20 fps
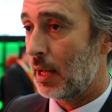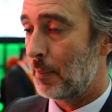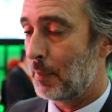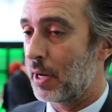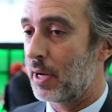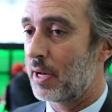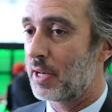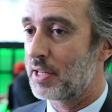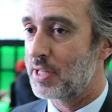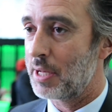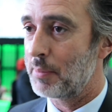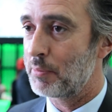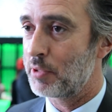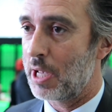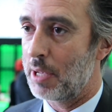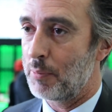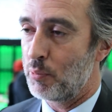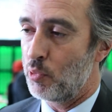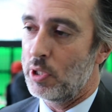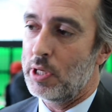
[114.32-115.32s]
but at the same
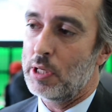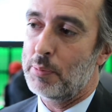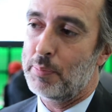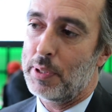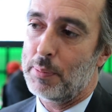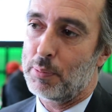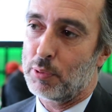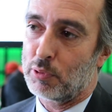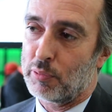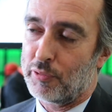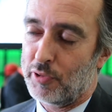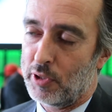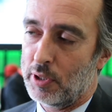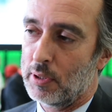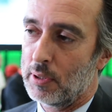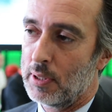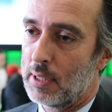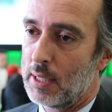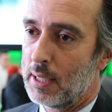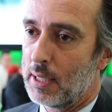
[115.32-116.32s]
time we need people to
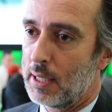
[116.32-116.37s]
feel